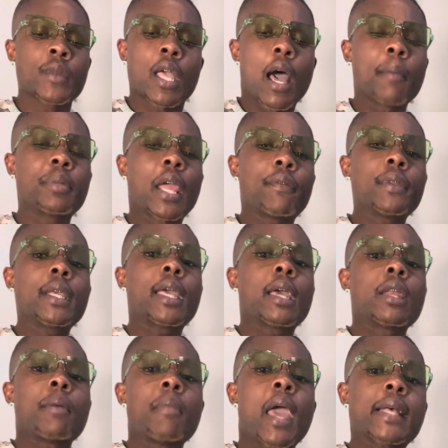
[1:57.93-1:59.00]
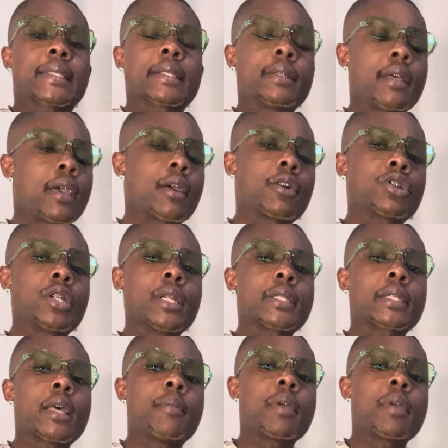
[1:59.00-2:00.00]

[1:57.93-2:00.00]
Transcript: I'm definitely getting a masculine energy. This could